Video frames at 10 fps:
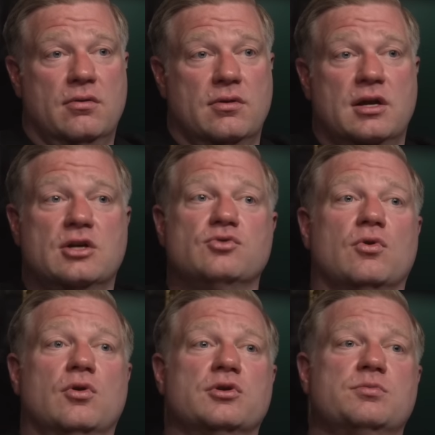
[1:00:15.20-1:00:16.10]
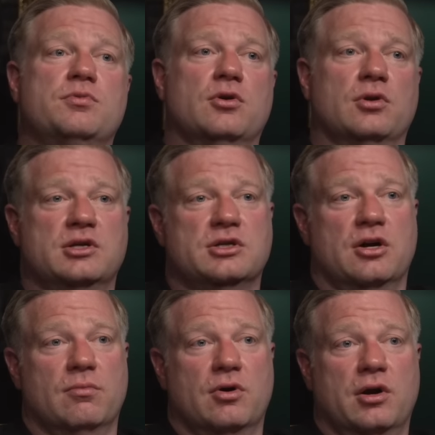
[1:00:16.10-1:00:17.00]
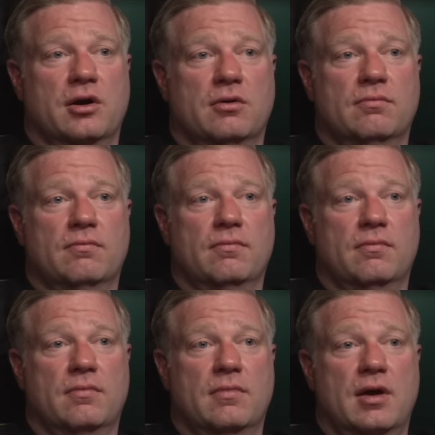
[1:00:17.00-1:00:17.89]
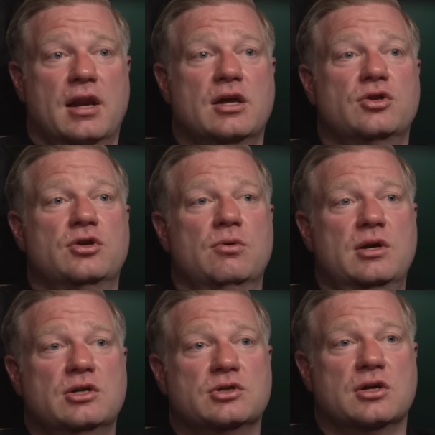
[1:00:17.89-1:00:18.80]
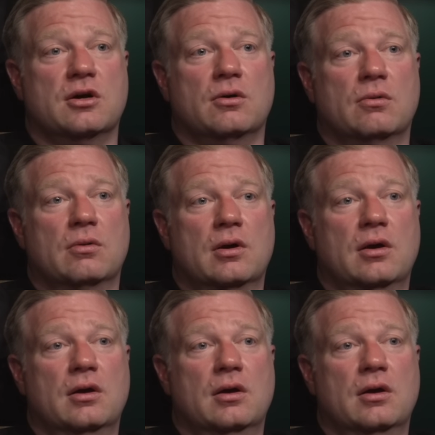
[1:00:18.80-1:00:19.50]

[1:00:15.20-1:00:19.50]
that his role is purely ceremonial, and in doing so,